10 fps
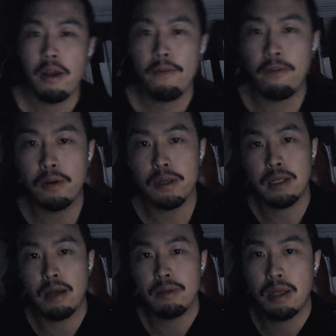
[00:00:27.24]
focus
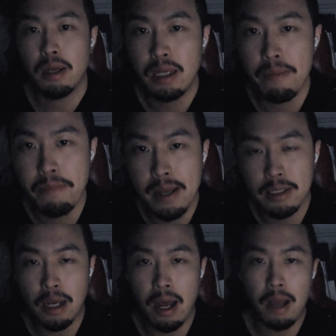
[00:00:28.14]
on the
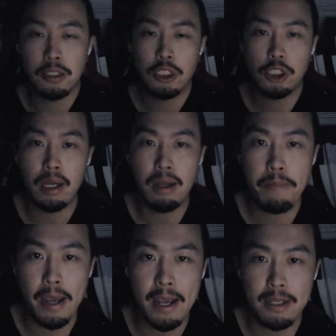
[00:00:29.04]
immense cost China
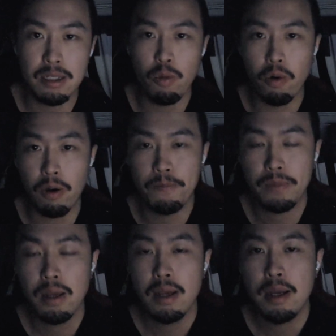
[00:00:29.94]
paid in the war,
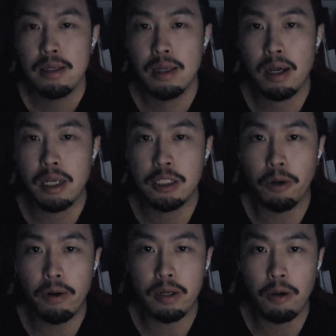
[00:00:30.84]
the
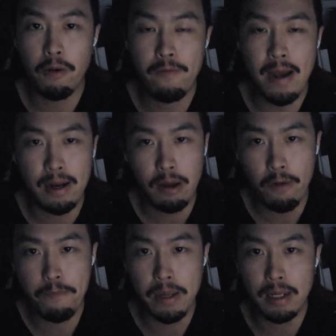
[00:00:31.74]
historical fact
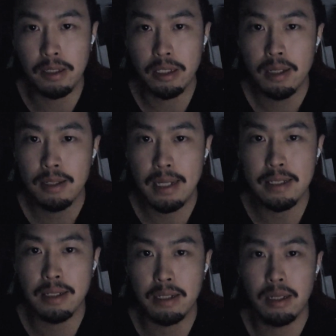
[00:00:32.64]
of being
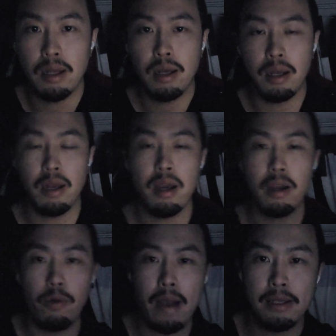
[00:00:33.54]
designated an
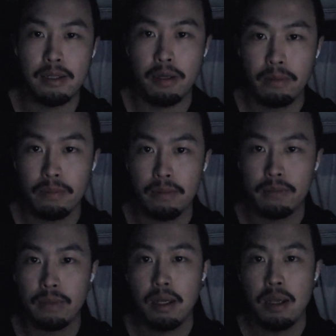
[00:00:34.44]
aggressor
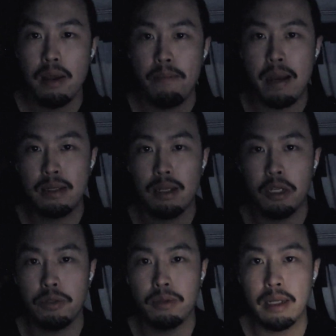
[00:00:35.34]
by the
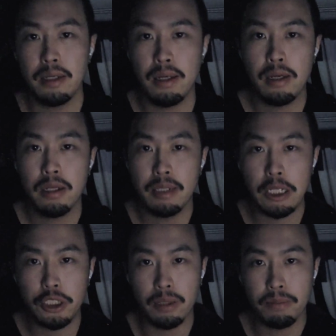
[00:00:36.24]
United
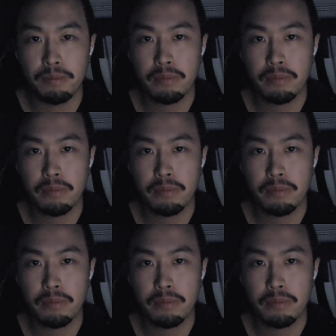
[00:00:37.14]
Nations,